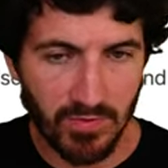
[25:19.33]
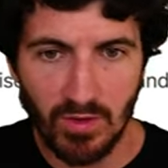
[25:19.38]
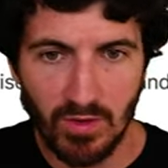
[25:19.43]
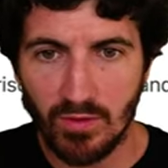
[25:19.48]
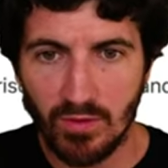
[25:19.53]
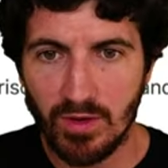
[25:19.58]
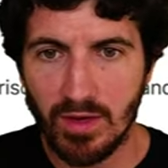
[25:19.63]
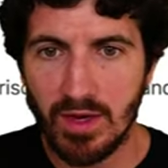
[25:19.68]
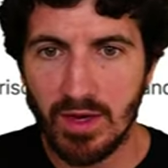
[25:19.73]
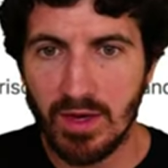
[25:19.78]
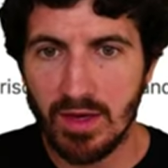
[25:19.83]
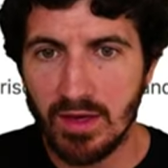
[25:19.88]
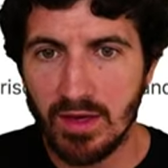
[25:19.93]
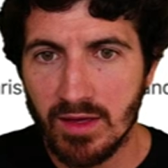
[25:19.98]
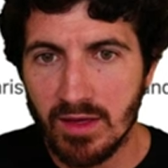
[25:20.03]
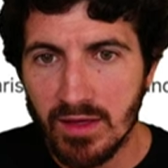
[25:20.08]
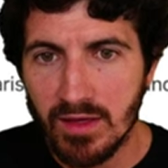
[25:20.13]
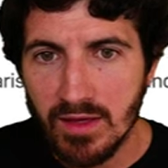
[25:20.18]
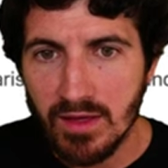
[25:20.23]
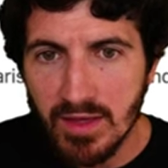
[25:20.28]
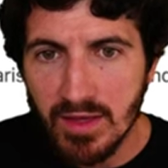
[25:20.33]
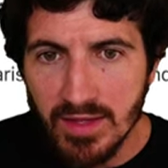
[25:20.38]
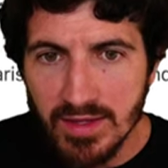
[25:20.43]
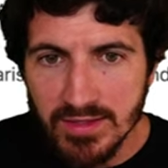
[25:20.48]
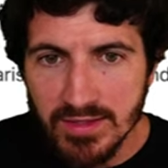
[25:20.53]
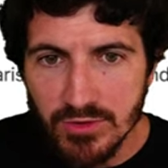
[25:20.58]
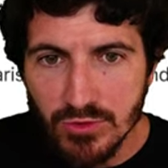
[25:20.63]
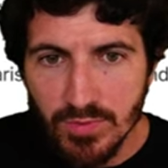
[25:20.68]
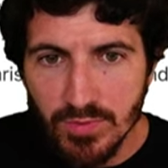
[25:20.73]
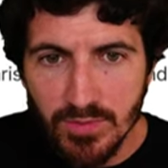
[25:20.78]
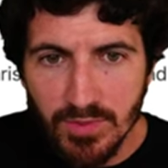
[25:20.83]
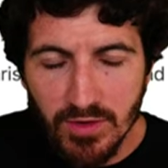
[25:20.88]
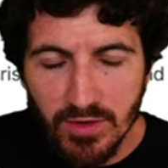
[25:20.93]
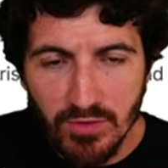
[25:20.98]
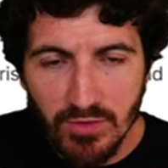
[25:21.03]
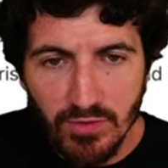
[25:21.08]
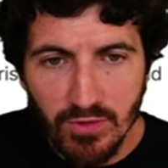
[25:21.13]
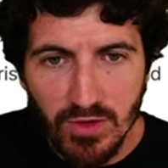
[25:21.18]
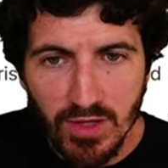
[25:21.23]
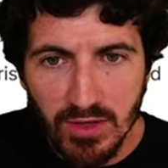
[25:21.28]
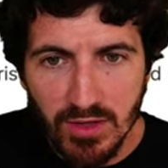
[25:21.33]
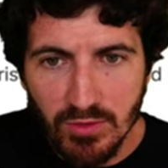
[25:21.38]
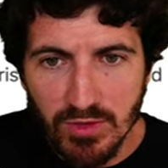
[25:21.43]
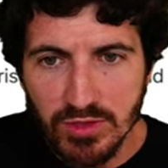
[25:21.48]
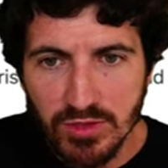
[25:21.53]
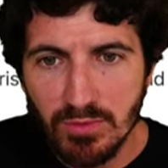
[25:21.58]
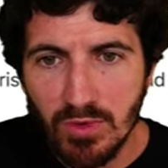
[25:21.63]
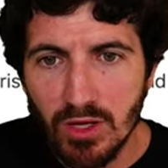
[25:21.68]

Okay, super powerful language